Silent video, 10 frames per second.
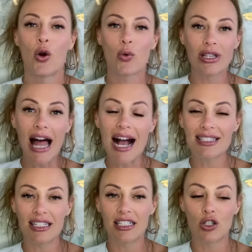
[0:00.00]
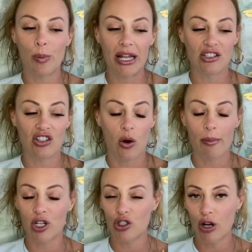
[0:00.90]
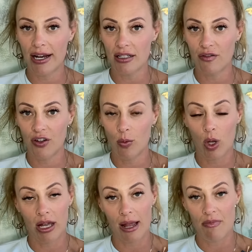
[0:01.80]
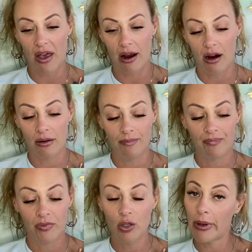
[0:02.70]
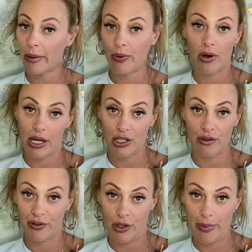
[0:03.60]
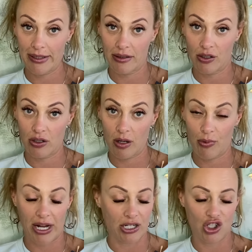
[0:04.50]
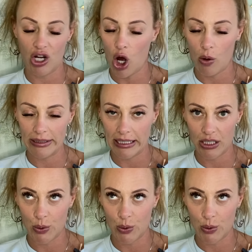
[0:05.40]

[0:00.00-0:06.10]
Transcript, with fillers: relax a little bit. So I'm gonna try not to film while I'm there. You better pray Jennifer Lopez doesn't turn up pregnant. She always likes